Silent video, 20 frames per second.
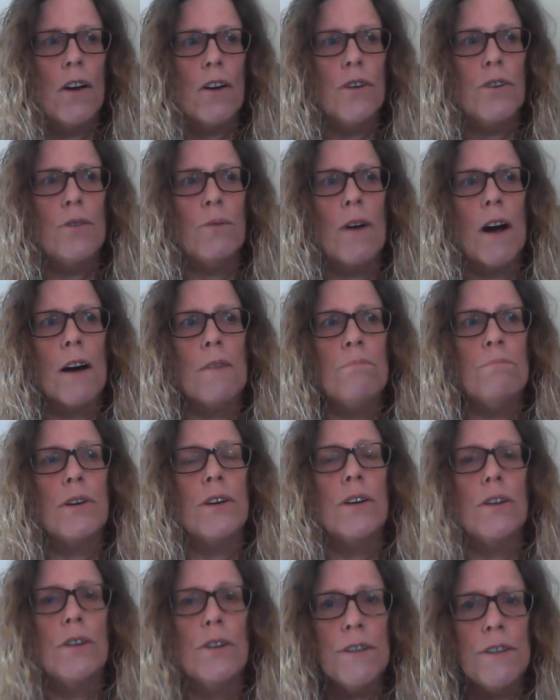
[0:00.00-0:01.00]
who
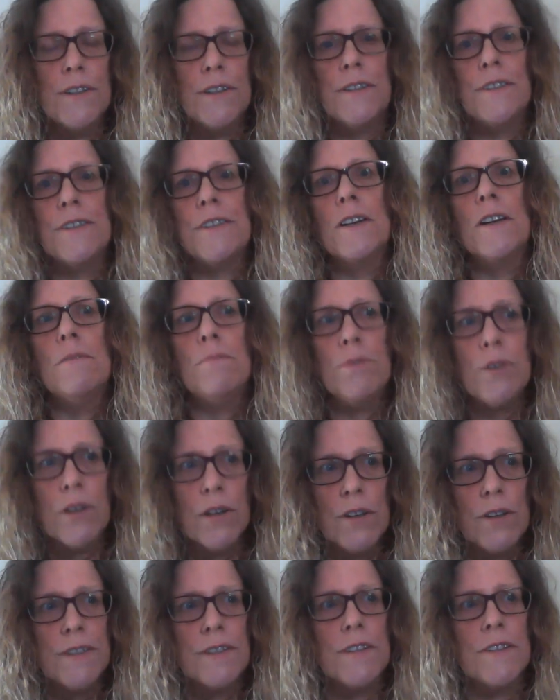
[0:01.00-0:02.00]
abuses and
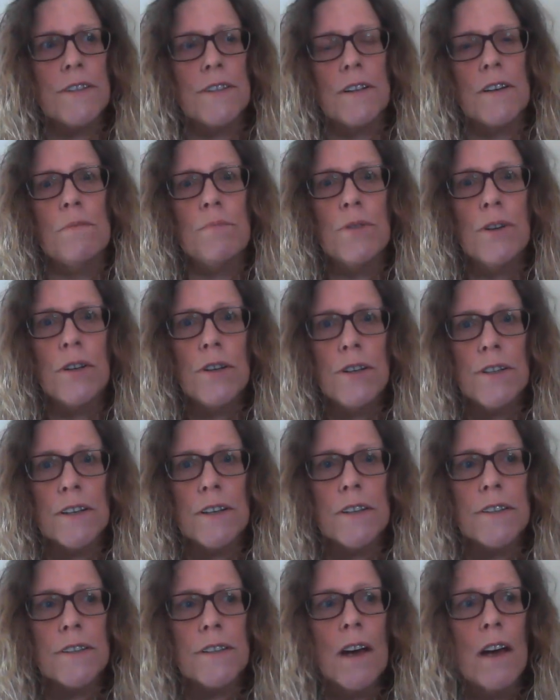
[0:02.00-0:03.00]
abuses and
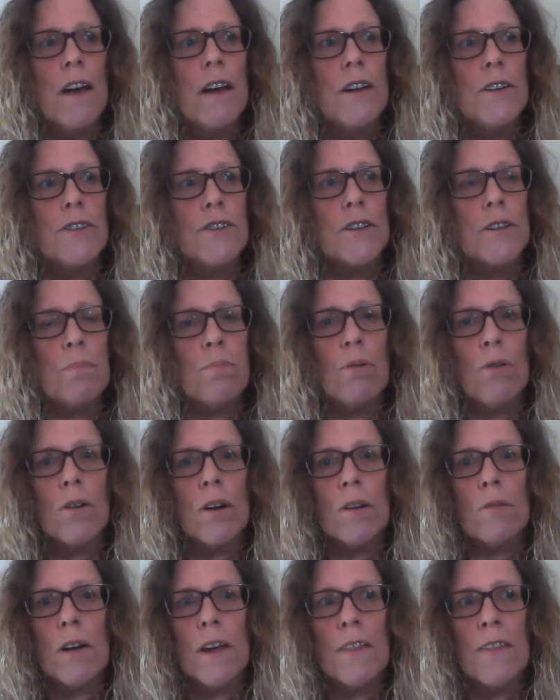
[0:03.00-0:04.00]
abuses to the
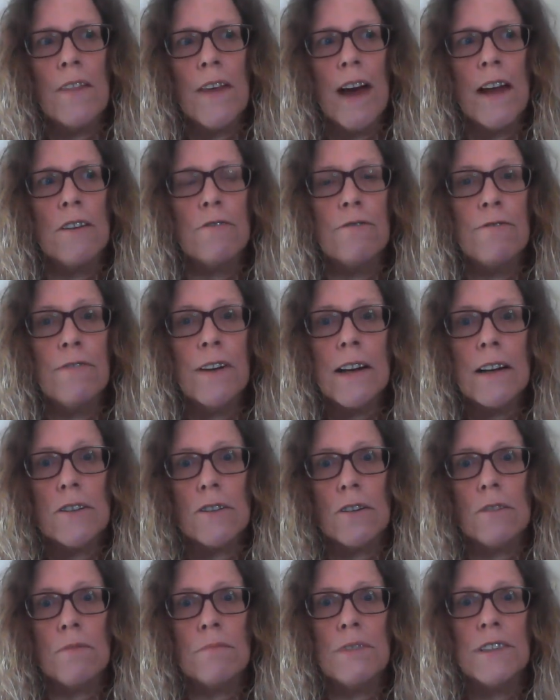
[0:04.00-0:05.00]
point where that
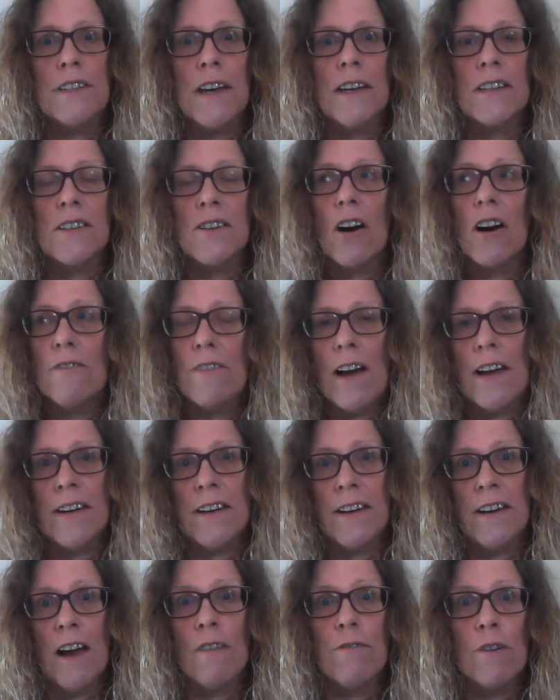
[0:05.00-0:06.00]
victim says, I've had
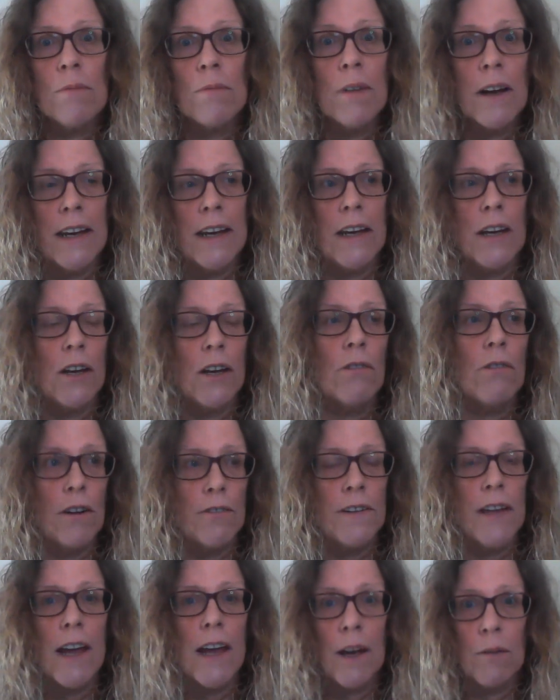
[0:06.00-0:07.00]
enough, I'm going to hit you
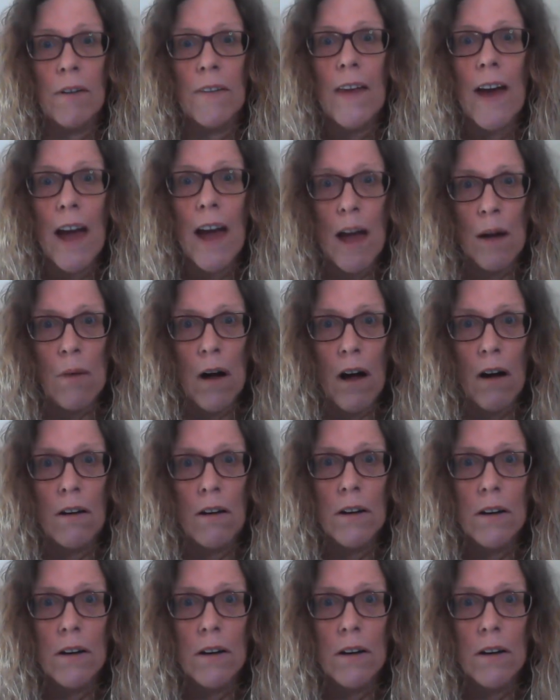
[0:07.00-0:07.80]
over the head with a hammer.